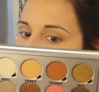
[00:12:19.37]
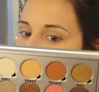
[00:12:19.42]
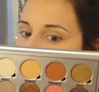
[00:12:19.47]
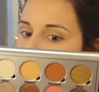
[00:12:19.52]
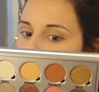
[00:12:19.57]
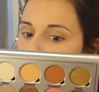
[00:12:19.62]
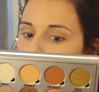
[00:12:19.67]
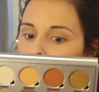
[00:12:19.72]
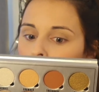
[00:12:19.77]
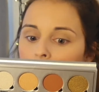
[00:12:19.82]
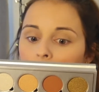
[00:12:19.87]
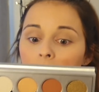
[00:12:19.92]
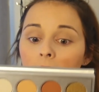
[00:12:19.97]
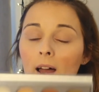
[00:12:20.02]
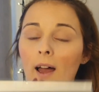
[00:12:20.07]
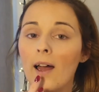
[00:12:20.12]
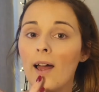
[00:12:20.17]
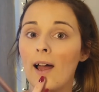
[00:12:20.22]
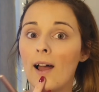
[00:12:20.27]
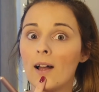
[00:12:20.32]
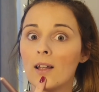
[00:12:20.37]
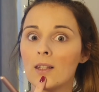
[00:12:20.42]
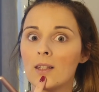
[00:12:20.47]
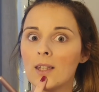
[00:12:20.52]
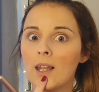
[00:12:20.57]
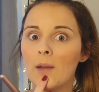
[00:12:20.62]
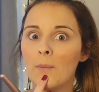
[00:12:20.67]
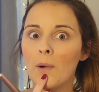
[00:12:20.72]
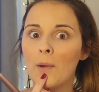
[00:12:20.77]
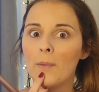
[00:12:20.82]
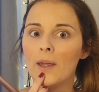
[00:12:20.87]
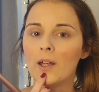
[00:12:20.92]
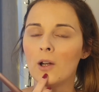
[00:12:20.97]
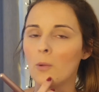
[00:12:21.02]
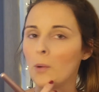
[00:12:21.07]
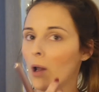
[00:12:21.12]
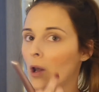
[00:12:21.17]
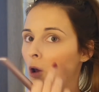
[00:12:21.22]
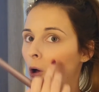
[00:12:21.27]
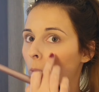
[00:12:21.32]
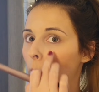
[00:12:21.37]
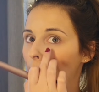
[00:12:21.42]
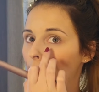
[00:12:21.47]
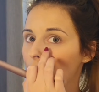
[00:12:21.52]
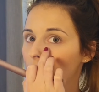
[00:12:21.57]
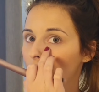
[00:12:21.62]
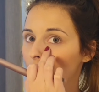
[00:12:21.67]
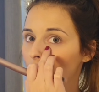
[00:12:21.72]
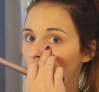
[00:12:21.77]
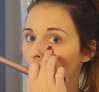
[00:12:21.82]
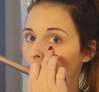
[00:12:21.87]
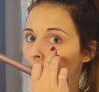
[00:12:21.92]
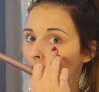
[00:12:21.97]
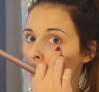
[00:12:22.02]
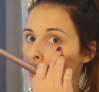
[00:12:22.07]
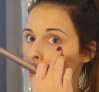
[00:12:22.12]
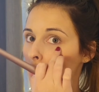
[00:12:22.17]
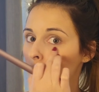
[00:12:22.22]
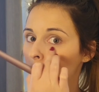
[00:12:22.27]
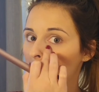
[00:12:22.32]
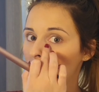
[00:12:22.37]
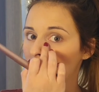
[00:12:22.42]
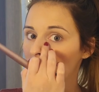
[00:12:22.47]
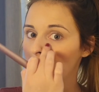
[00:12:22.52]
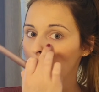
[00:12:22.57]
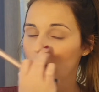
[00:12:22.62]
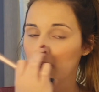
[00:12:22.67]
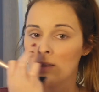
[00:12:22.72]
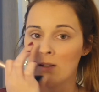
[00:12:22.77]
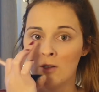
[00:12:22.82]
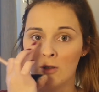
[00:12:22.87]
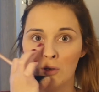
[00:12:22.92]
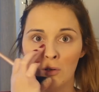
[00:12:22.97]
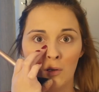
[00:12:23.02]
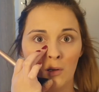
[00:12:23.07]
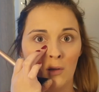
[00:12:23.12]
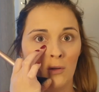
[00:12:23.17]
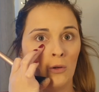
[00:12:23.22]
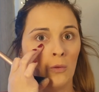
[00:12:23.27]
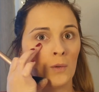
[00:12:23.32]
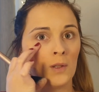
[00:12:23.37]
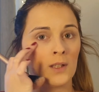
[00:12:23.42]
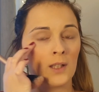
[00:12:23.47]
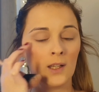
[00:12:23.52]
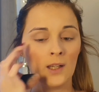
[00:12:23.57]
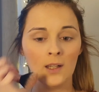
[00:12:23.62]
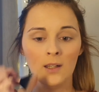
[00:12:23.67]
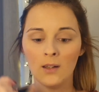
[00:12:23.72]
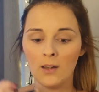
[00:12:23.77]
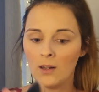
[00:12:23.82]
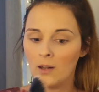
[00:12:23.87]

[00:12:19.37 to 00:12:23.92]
like it has set my makeup a lot better. Like normally in these places you can normally see.